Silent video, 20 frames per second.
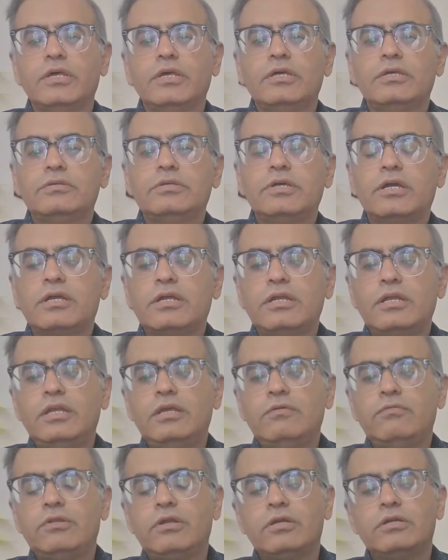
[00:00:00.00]

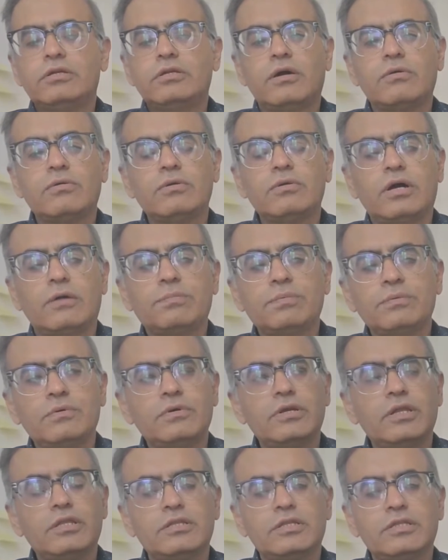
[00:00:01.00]
Secondly, when you're
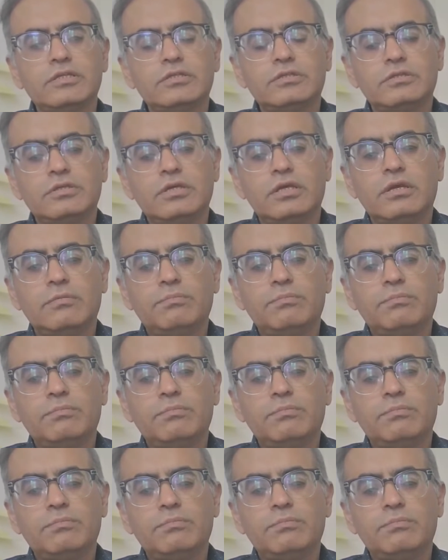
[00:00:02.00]
uploading this